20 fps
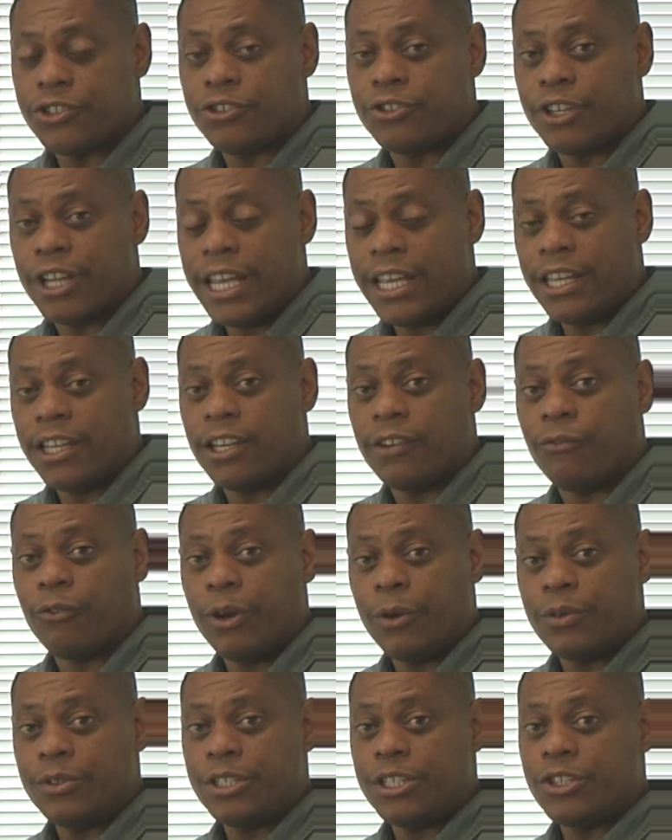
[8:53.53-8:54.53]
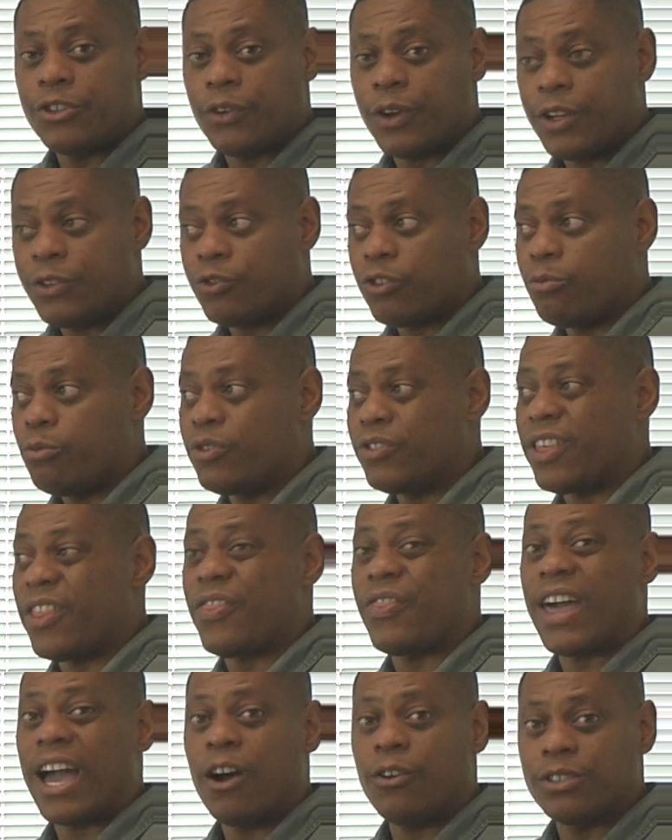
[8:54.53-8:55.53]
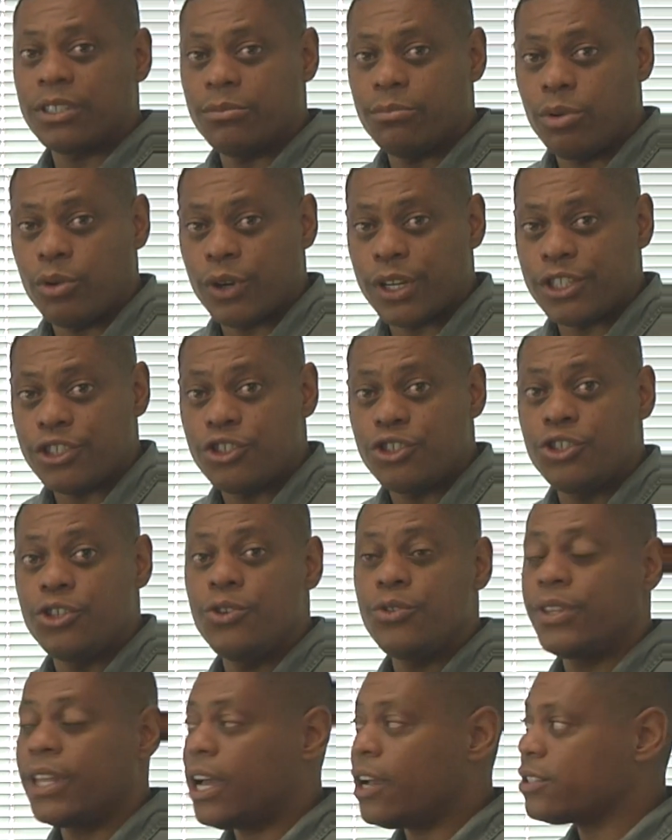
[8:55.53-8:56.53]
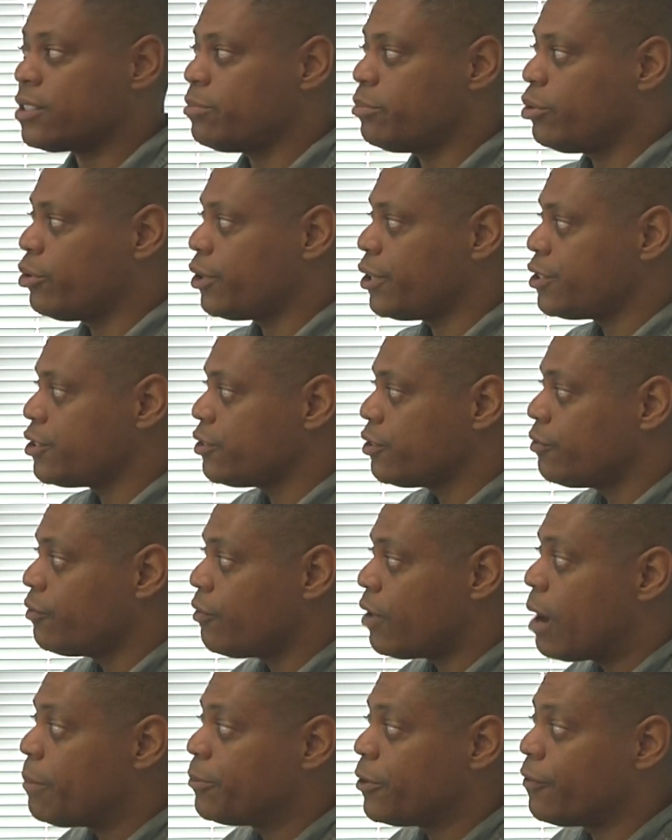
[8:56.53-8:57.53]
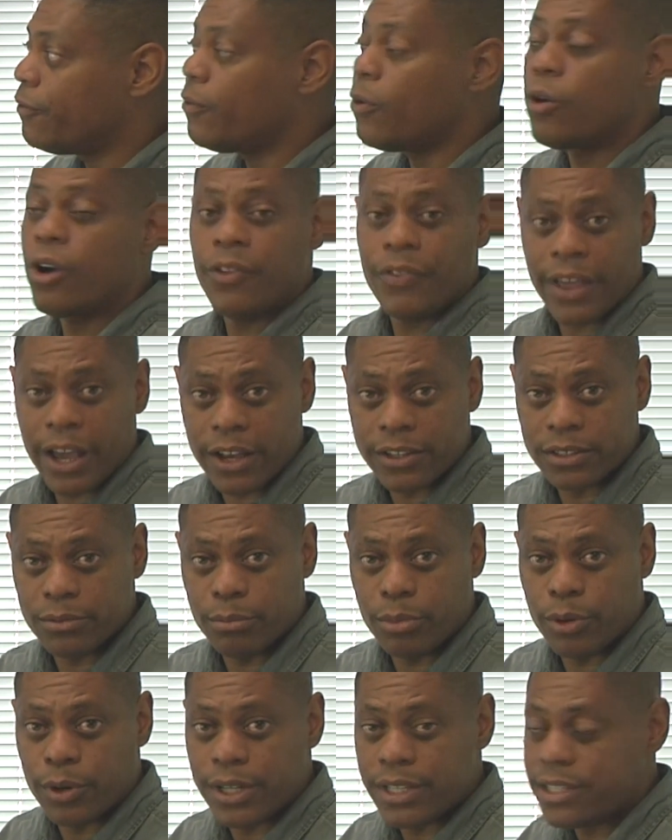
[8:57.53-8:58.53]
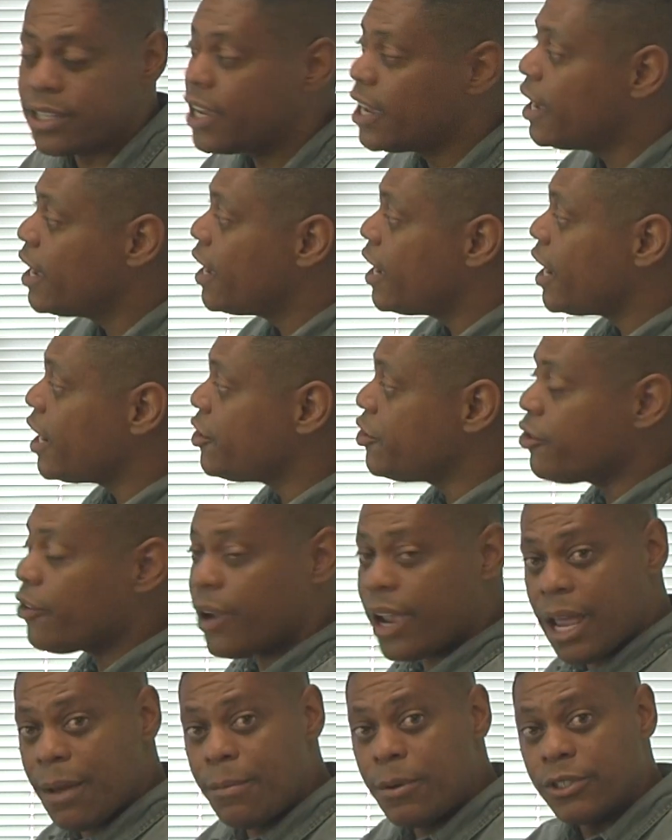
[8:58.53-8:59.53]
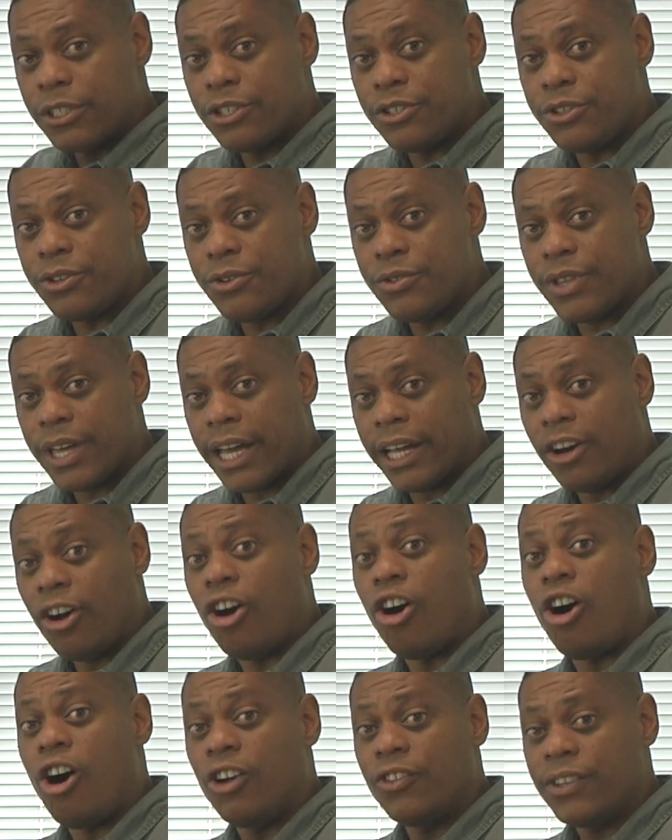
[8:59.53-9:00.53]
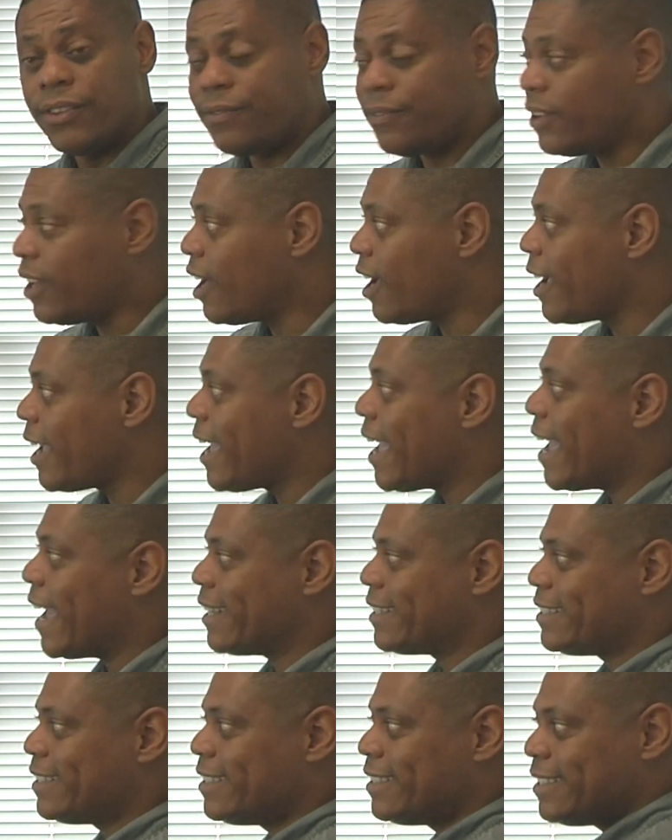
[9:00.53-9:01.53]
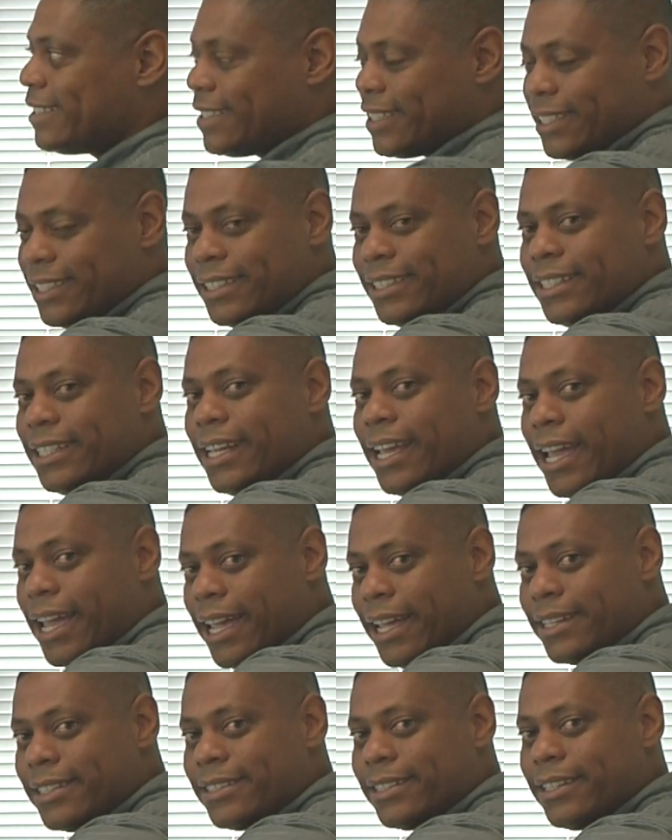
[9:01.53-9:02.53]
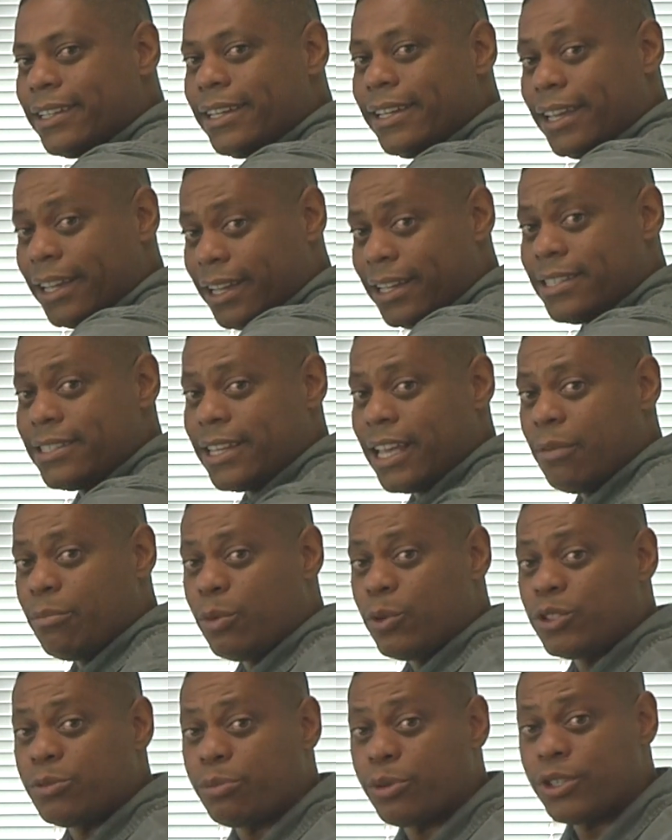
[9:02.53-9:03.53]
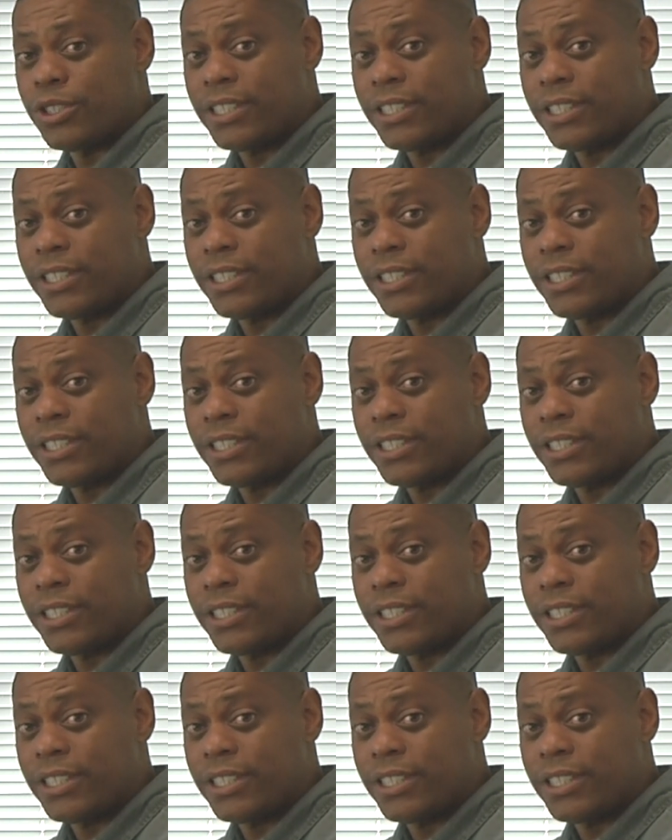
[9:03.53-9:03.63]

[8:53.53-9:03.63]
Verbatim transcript: You're taking a frequency transform with 1,000 points, 2,000 points, up to 4,000 points, and you're able to do that on the fly at 68 gigasamples per